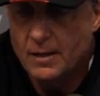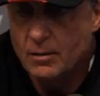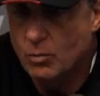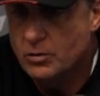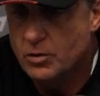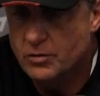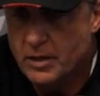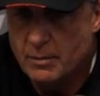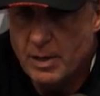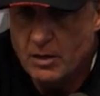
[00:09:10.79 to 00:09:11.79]
One good
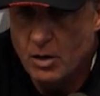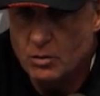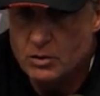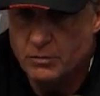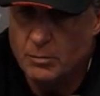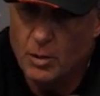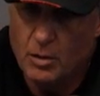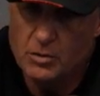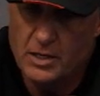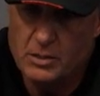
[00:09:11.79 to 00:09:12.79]
thing about college
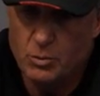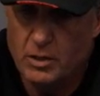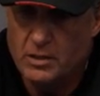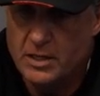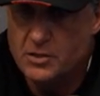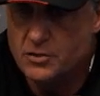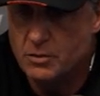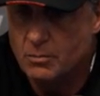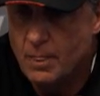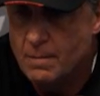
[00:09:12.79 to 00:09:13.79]
football is that's what it teaches
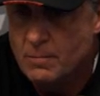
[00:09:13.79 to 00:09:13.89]
them.